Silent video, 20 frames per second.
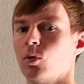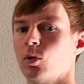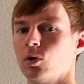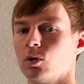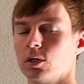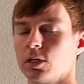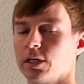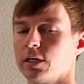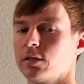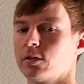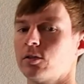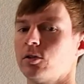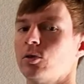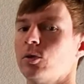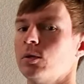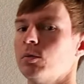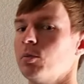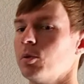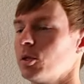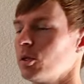We'll link
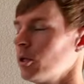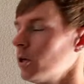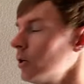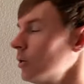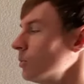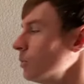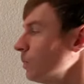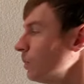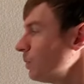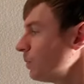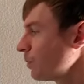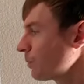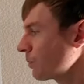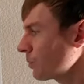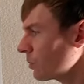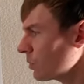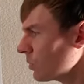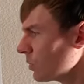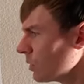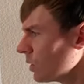to it below.
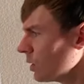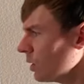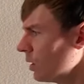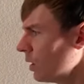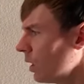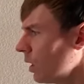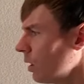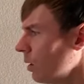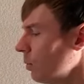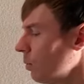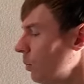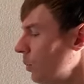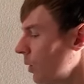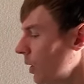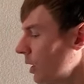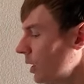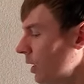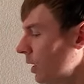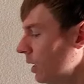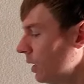
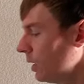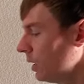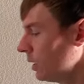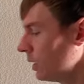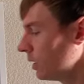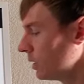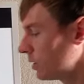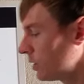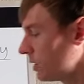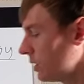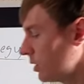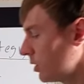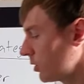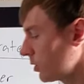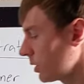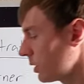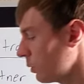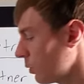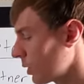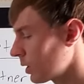But
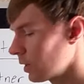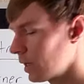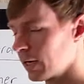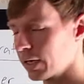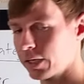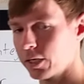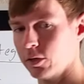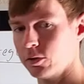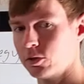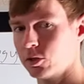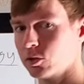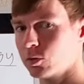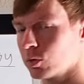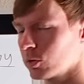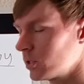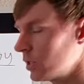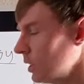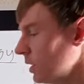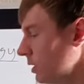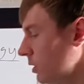essentially what a lot of coaches
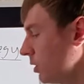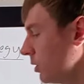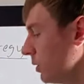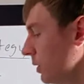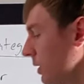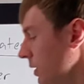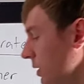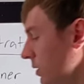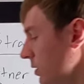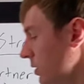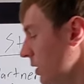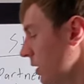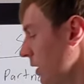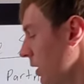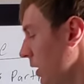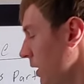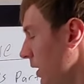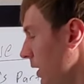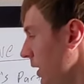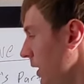will teach you is,
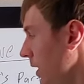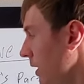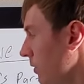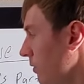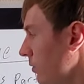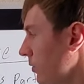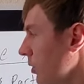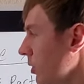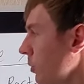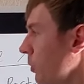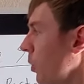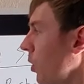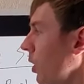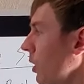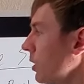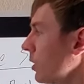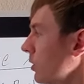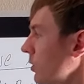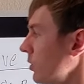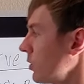if your
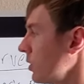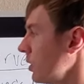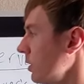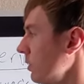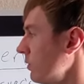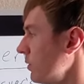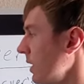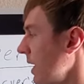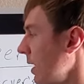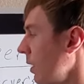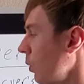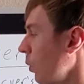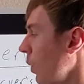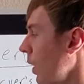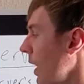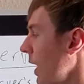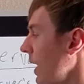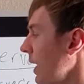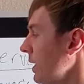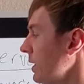partner serves out
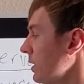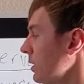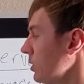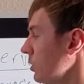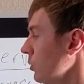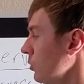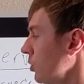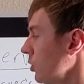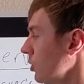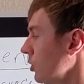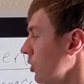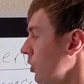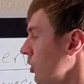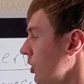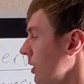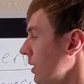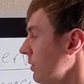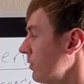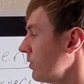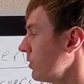wide, you should
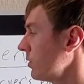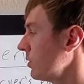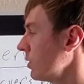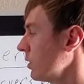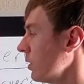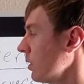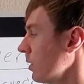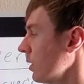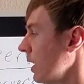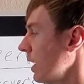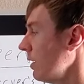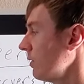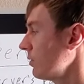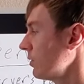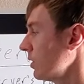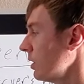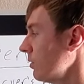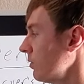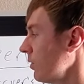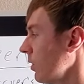shift to the
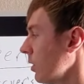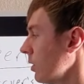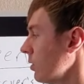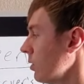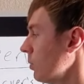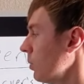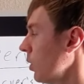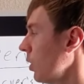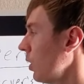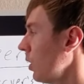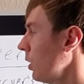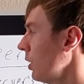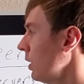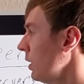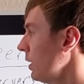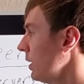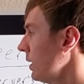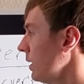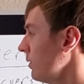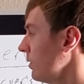left and follow the ball.
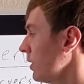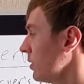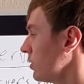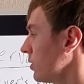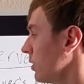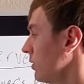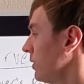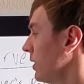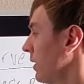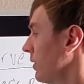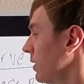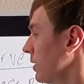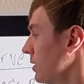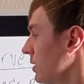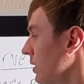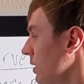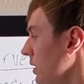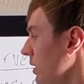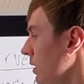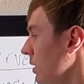If they serve down the
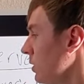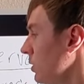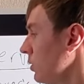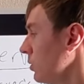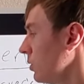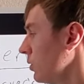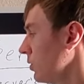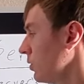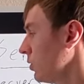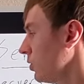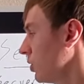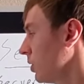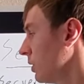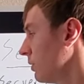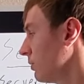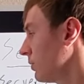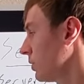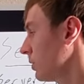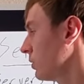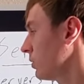tee, you should
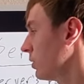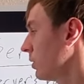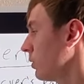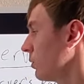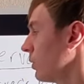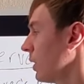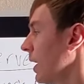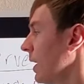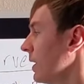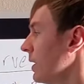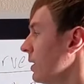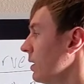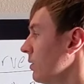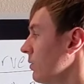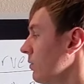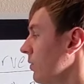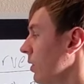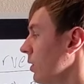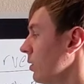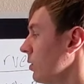shift to the right
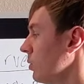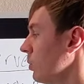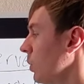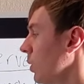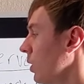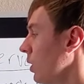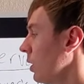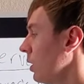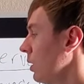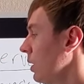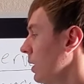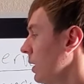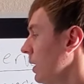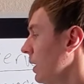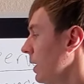and follow the ball.